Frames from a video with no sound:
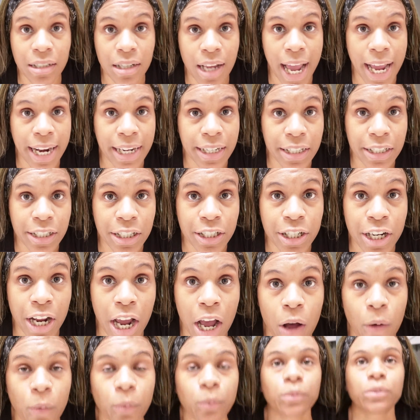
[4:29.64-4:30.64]
I
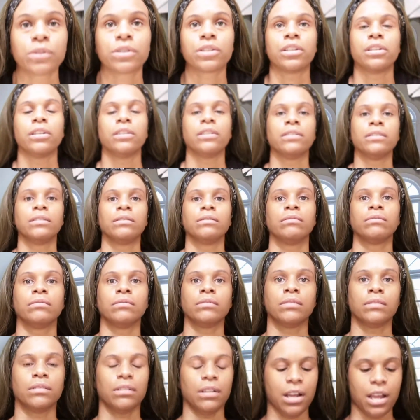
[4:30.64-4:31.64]
don't.
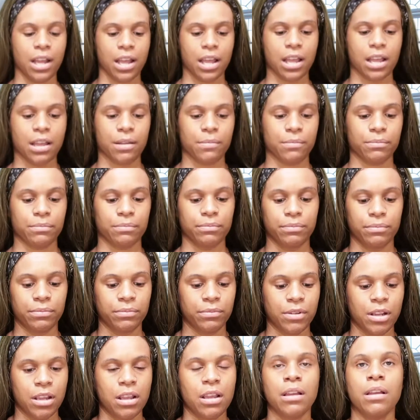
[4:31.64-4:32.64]
I'm
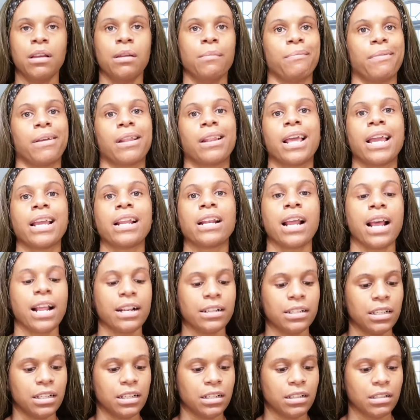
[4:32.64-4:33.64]
like
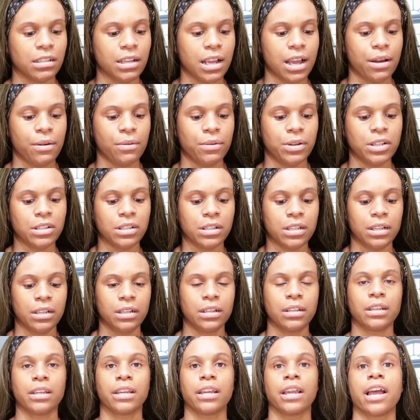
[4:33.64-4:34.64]
that since I was
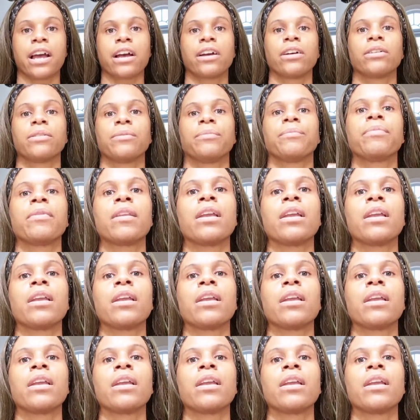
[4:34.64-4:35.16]
young.